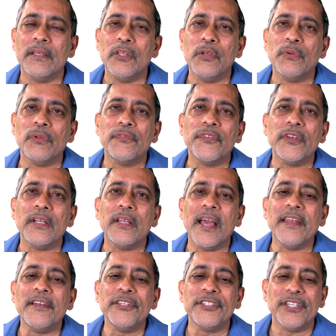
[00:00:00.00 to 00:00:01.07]
You will feel
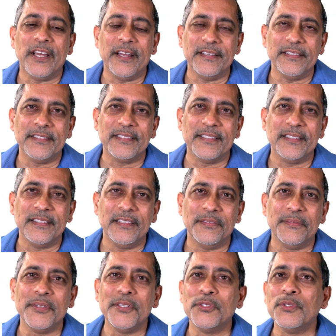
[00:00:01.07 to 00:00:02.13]
energized,
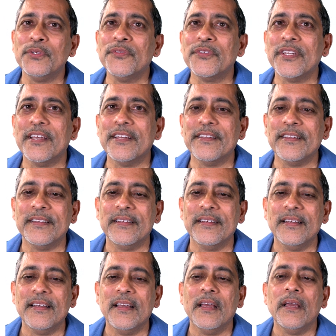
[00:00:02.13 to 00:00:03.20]
rejuvenated,
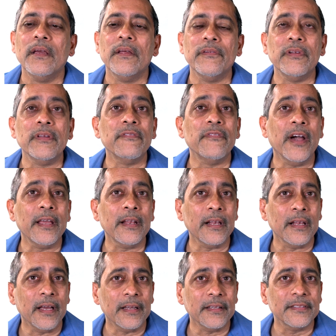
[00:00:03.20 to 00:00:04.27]

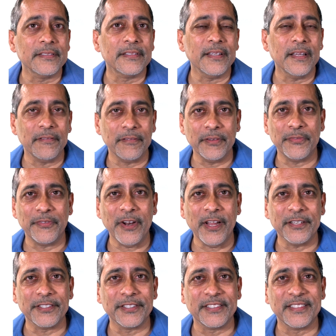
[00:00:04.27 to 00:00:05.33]
revitalized, and
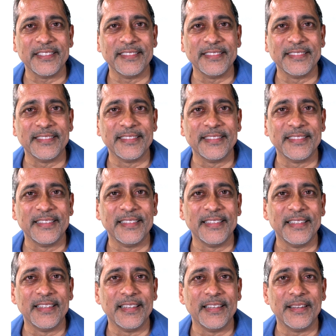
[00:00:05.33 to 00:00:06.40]
refreshed.
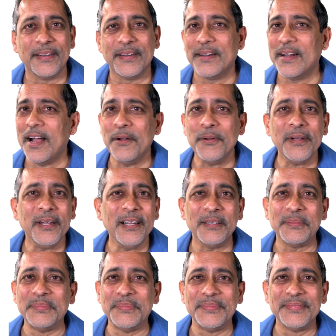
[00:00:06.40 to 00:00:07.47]
How
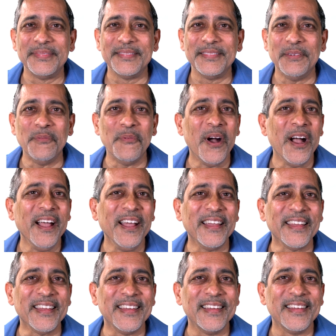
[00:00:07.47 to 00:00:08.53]
come?
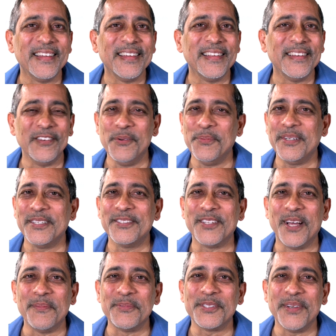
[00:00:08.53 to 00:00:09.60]
Why? Nobody
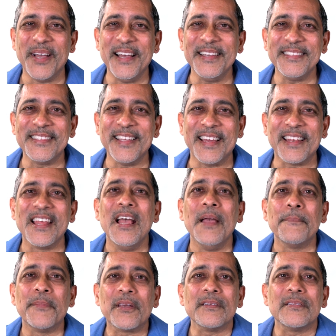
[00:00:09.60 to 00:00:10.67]
stops to ask that,
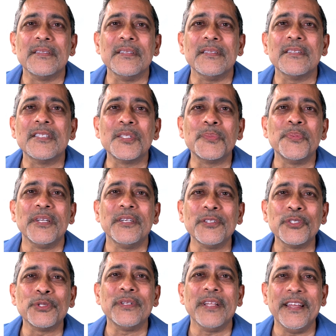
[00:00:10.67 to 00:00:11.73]
because this is
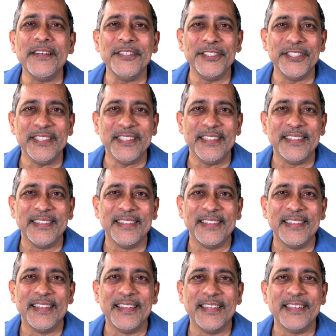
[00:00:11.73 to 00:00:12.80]
spiritual energy.
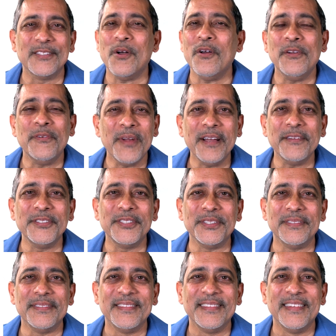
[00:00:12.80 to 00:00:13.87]
It's all around
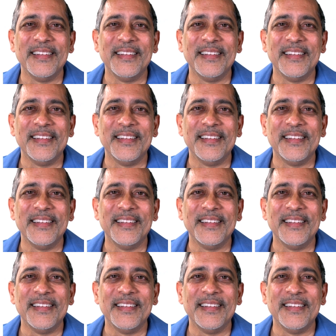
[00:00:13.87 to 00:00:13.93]
you.